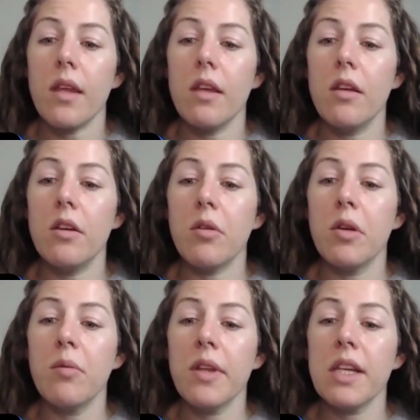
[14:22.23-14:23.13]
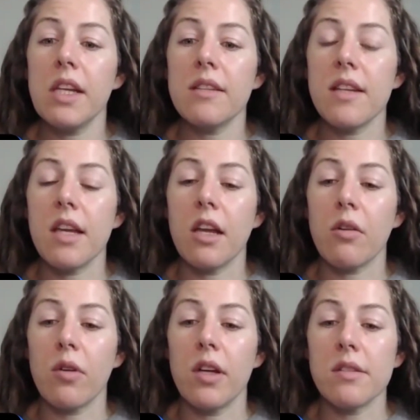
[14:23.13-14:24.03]
you really need to
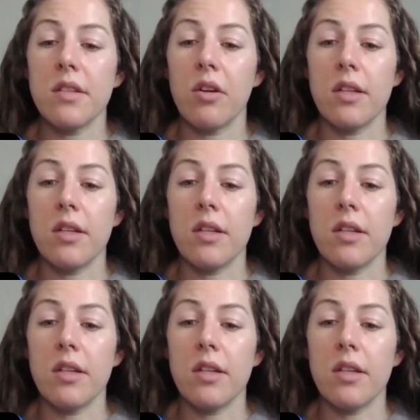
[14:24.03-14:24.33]
increase your